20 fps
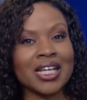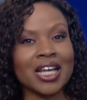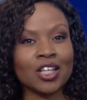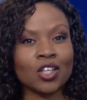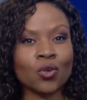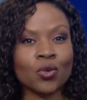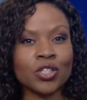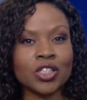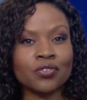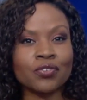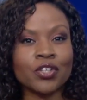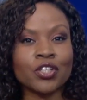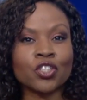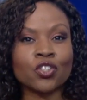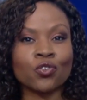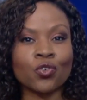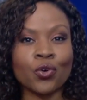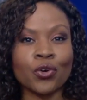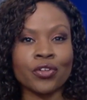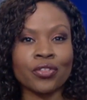at Lawrenceville's
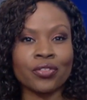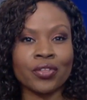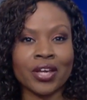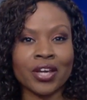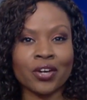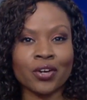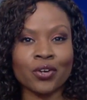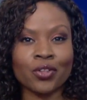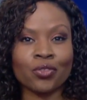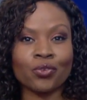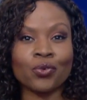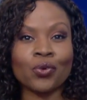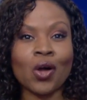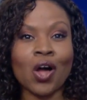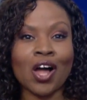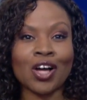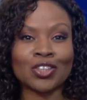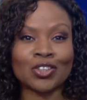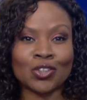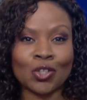Aurora Theater through
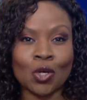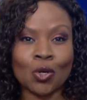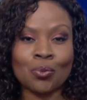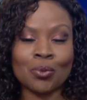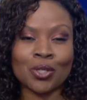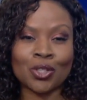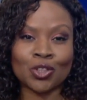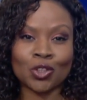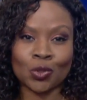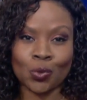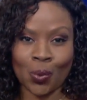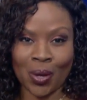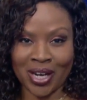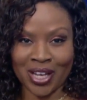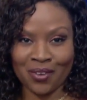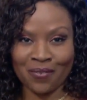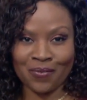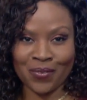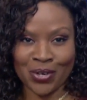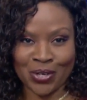October
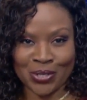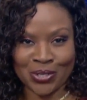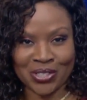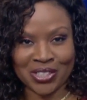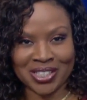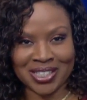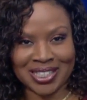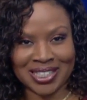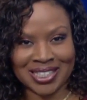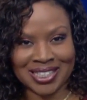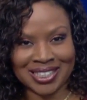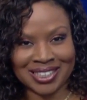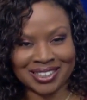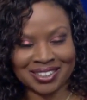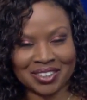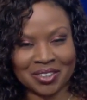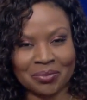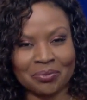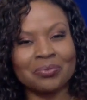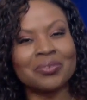21st.
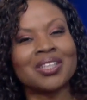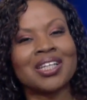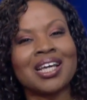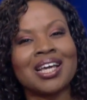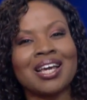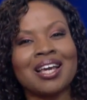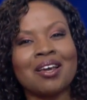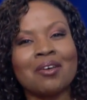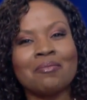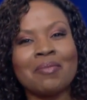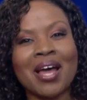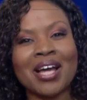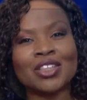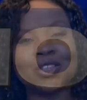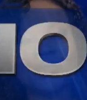Back